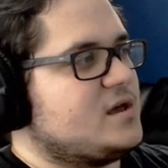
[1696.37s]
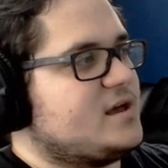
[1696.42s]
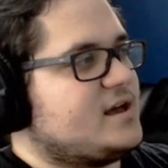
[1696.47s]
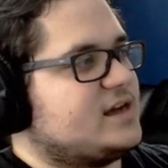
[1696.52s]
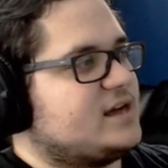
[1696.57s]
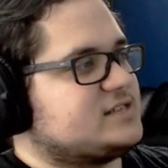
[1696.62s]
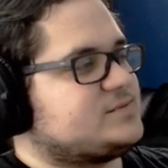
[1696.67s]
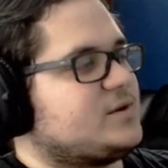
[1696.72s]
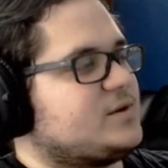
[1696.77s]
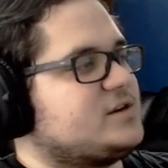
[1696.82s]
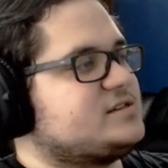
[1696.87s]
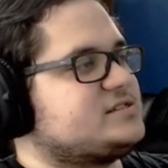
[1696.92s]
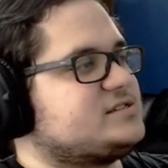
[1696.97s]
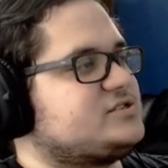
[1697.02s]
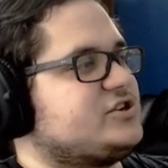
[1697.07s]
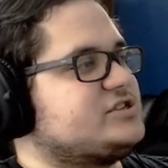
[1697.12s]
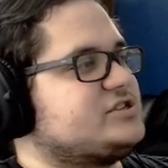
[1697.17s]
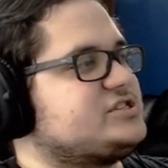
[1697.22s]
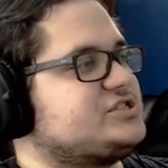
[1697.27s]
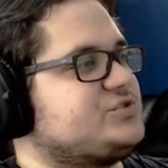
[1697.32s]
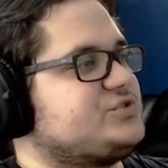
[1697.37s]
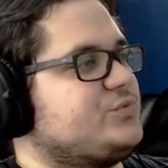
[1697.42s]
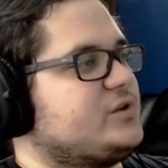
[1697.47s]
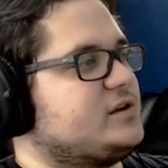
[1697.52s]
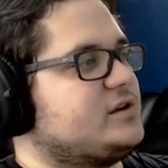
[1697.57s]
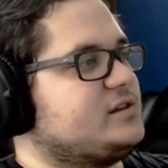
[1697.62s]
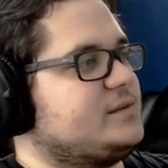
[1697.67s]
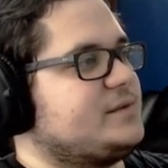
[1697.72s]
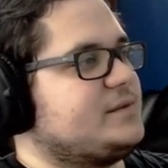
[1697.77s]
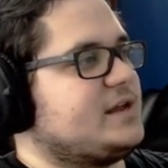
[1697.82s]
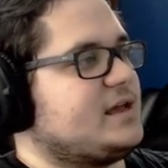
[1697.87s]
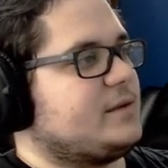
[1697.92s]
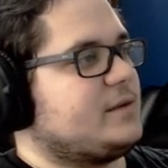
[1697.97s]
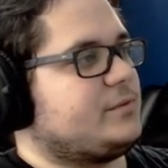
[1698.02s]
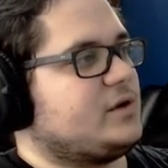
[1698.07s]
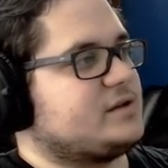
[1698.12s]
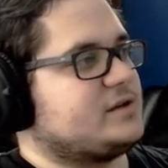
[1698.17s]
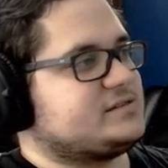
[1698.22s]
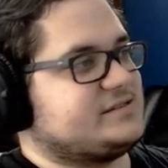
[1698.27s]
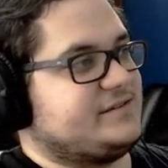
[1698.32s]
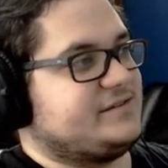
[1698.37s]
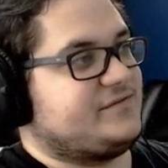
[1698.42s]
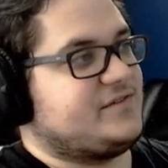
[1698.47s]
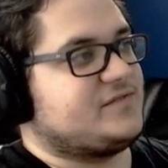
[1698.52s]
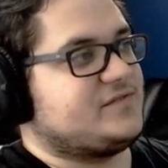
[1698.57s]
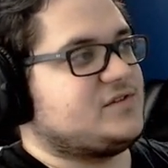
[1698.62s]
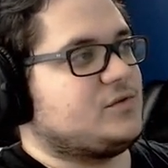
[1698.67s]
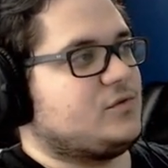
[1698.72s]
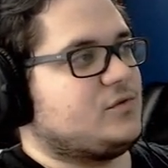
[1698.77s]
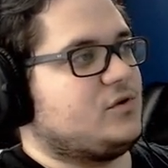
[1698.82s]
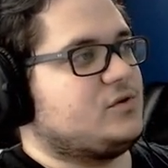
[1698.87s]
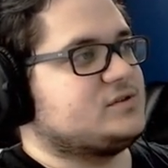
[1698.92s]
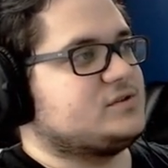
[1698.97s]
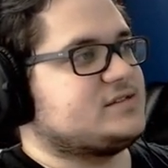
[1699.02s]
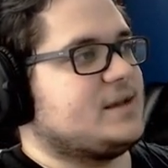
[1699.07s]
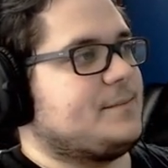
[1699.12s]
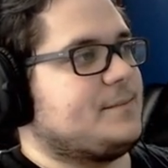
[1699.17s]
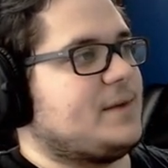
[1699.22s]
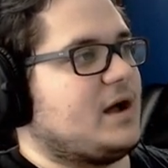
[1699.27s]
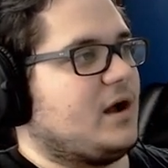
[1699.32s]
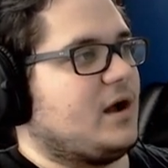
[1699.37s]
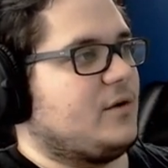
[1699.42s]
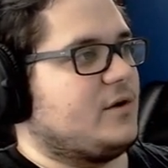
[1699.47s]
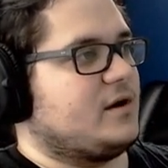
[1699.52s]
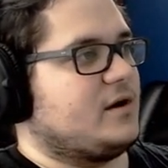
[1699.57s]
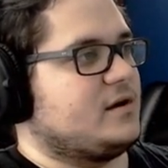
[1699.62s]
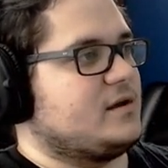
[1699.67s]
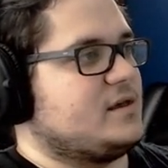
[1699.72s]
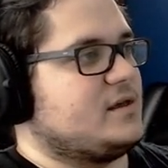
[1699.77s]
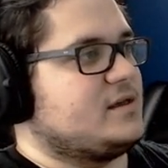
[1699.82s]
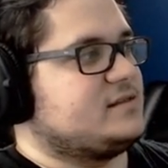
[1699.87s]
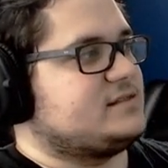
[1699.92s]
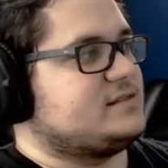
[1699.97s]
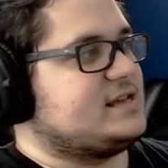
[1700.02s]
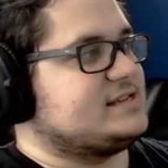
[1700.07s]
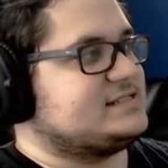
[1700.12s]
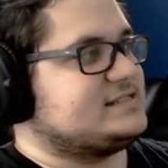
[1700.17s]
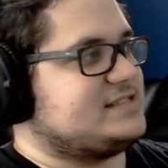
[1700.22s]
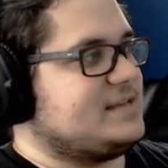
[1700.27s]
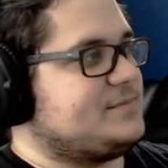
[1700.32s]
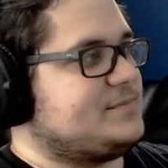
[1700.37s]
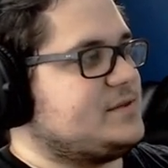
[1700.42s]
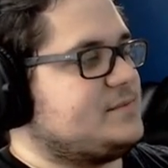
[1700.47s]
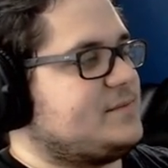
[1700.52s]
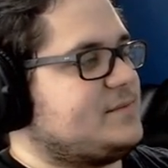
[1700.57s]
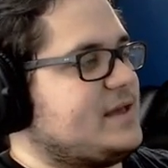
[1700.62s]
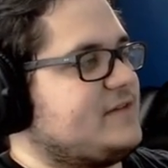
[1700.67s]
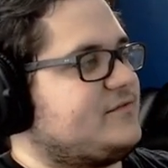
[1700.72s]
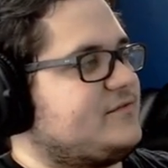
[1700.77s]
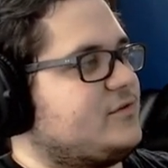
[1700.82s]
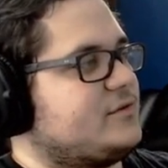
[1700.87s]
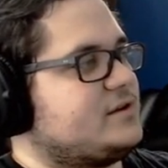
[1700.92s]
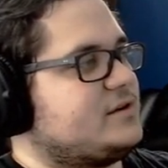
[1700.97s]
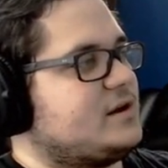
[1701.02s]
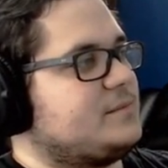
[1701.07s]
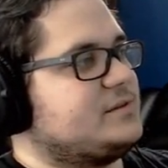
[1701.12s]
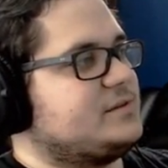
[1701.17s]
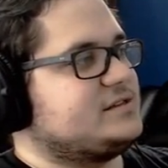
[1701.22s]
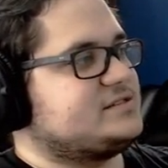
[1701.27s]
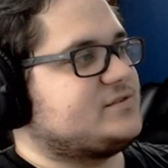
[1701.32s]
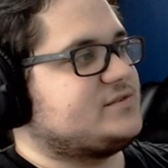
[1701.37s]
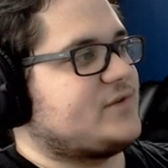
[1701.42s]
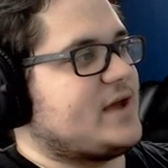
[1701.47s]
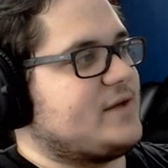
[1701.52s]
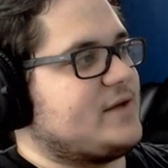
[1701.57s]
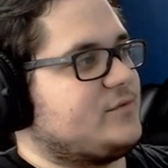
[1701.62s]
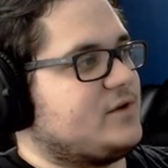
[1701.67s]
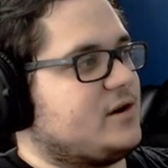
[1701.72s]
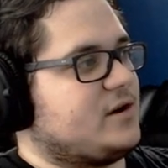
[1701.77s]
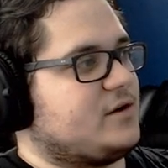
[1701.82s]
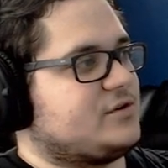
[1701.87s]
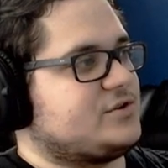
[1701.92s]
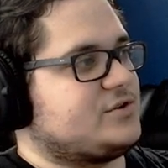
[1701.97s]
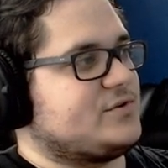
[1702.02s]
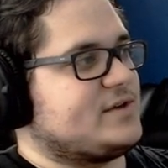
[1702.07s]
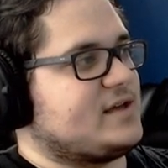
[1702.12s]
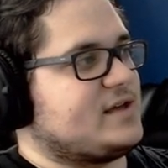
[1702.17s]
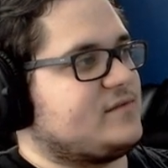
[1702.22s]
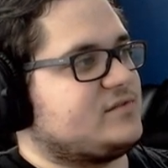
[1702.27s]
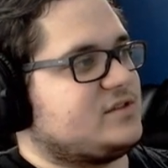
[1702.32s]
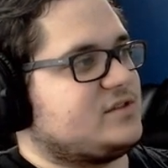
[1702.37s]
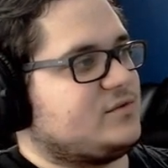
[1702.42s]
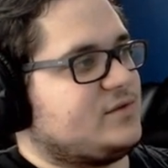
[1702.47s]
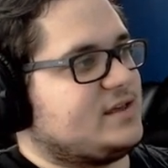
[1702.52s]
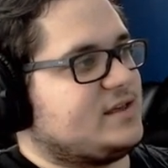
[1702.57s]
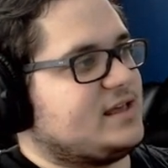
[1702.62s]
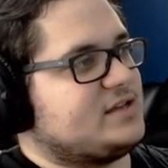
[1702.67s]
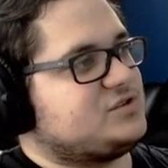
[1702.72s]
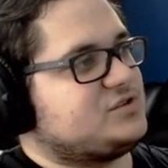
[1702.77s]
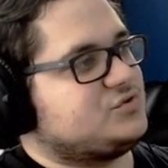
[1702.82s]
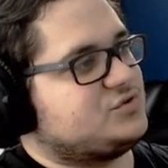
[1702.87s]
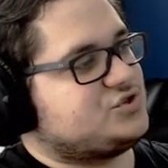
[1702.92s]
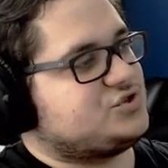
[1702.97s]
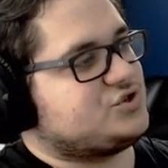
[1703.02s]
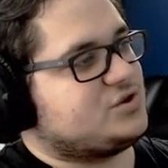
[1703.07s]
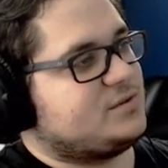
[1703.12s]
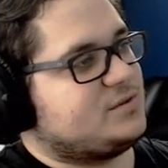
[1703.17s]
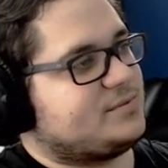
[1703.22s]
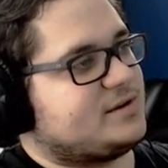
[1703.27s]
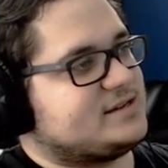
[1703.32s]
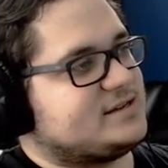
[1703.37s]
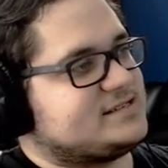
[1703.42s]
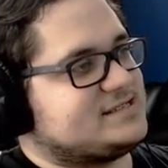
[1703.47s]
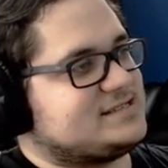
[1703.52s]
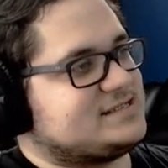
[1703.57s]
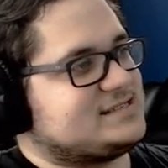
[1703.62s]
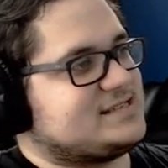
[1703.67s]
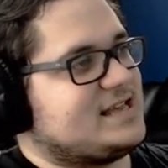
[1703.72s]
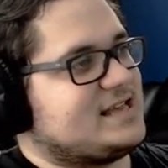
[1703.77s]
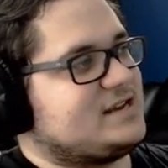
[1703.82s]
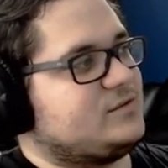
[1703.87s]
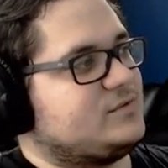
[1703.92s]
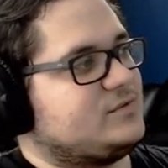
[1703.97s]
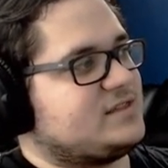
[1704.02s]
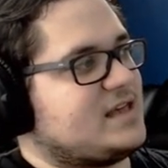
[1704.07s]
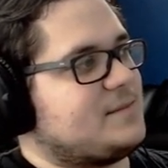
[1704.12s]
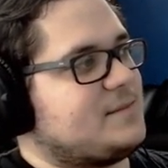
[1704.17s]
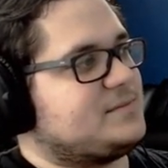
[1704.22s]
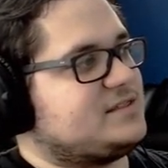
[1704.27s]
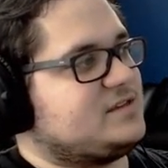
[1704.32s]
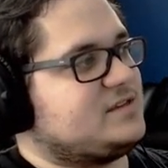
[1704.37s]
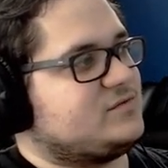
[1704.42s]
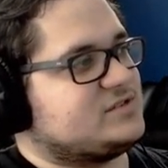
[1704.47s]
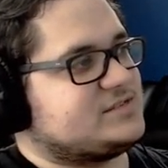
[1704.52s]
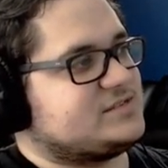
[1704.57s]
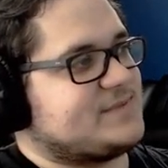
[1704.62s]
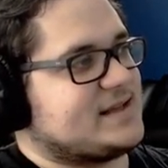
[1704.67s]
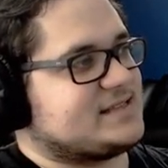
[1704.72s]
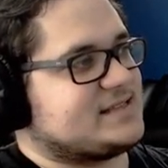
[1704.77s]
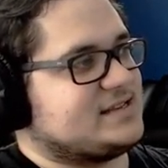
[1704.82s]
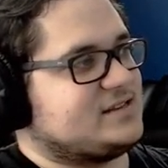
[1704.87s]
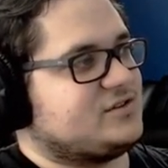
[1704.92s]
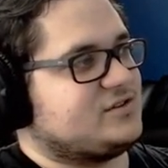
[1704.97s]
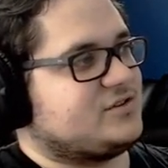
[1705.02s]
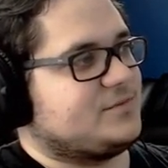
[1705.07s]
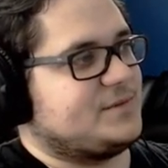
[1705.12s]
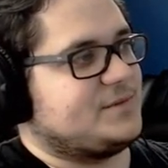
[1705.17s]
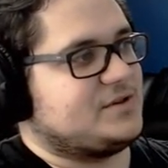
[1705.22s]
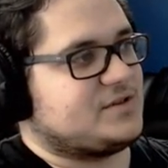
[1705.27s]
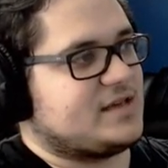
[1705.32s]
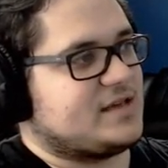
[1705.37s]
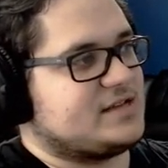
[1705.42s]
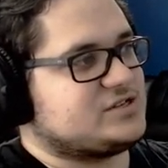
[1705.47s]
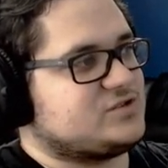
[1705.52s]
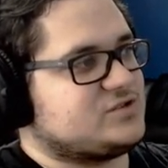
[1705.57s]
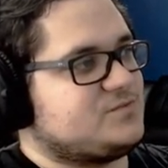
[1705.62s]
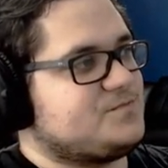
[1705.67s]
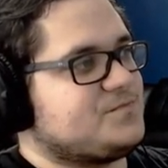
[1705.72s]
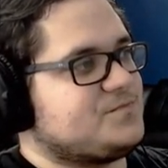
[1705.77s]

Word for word: As part of this transition, we are eliminating approximately 50 roles at BioWare. That is deeply painful and humbling to write. We are doing everything we can to ensure the process is handled with empathy, respect, and clear communication.